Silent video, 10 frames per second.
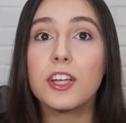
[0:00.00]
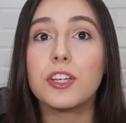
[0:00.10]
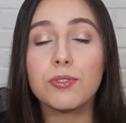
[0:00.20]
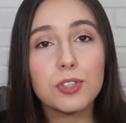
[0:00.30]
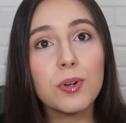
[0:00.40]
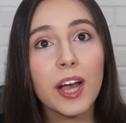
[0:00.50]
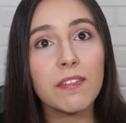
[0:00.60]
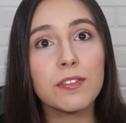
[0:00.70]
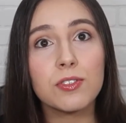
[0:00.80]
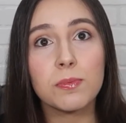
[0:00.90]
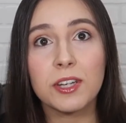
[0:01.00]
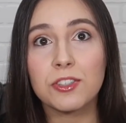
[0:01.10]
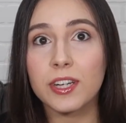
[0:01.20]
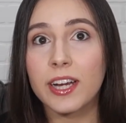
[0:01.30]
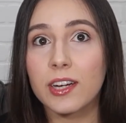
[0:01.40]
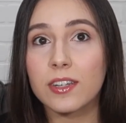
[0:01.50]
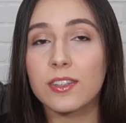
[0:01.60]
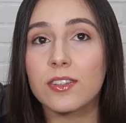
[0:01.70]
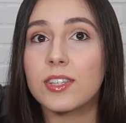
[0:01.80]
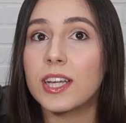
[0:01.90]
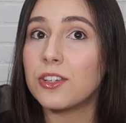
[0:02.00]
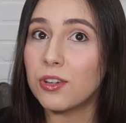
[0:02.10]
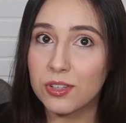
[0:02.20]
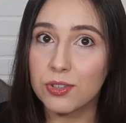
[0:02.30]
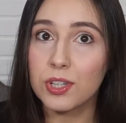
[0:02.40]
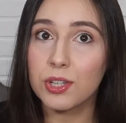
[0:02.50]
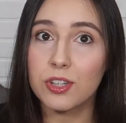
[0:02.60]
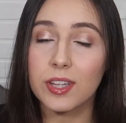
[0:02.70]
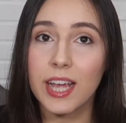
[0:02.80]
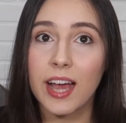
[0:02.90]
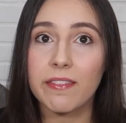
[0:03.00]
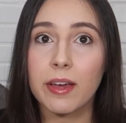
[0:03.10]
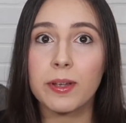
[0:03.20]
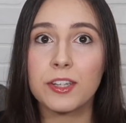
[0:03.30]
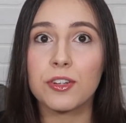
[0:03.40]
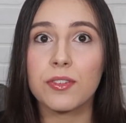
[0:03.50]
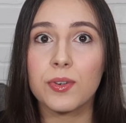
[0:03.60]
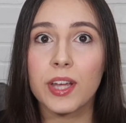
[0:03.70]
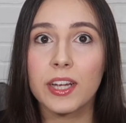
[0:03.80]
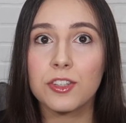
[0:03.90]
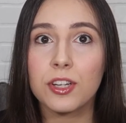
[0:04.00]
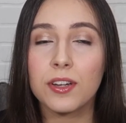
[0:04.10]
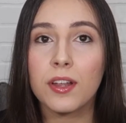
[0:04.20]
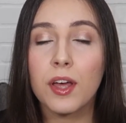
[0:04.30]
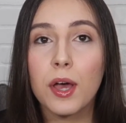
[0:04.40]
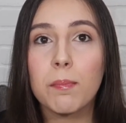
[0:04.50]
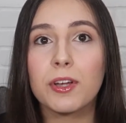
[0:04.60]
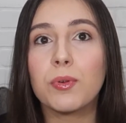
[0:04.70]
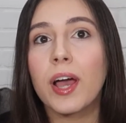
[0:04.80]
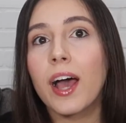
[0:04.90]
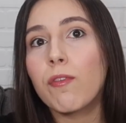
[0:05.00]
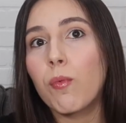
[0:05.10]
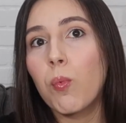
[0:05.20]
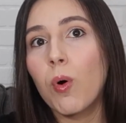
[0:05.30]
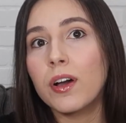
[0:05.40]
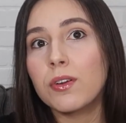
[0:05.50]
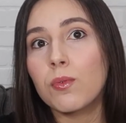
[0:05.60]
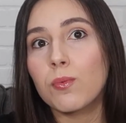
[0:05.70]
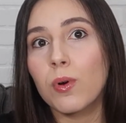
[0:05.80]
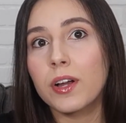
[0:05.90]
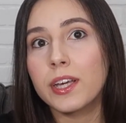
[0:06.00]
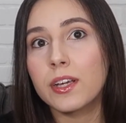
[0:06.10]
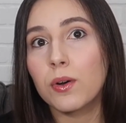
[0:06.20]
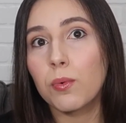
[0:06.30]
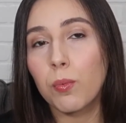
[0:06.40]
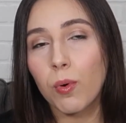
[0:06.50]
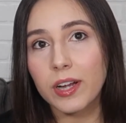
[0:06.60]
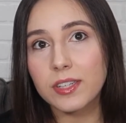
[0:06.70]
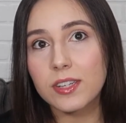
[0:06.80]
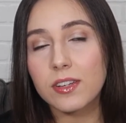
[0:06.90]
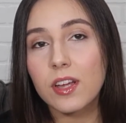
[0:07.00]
You do have those major characters and you do usually have that major location, but you have one running what.